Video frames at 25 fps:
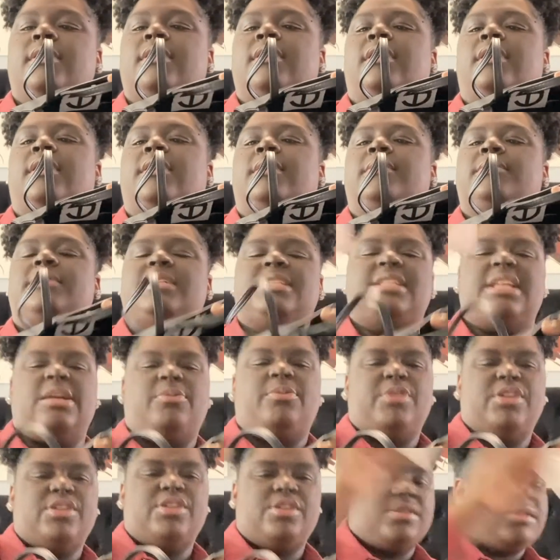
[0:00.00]
Oh, this is like
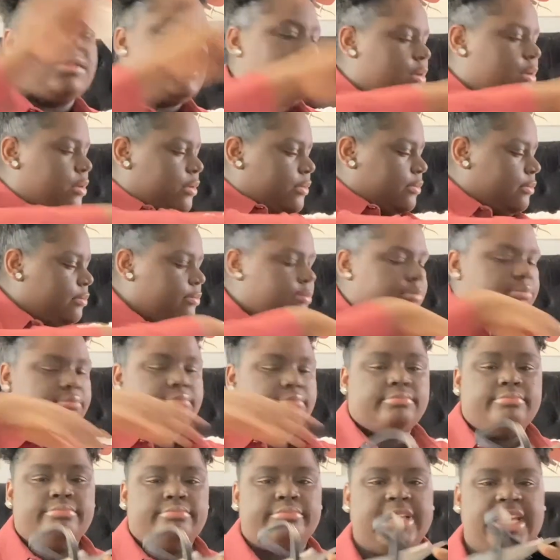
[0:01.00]
one of those little
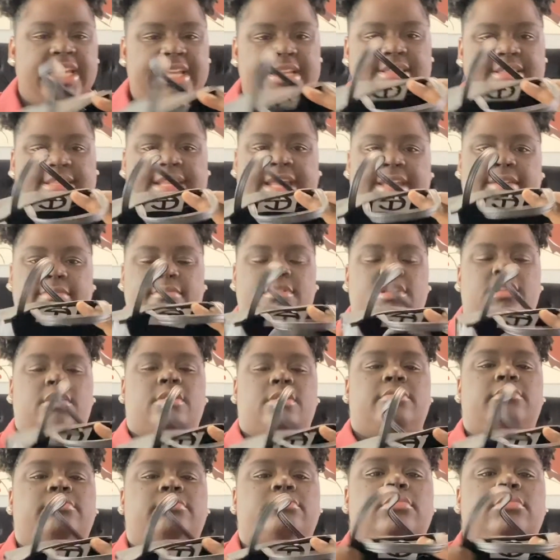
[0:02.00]
things that, you know.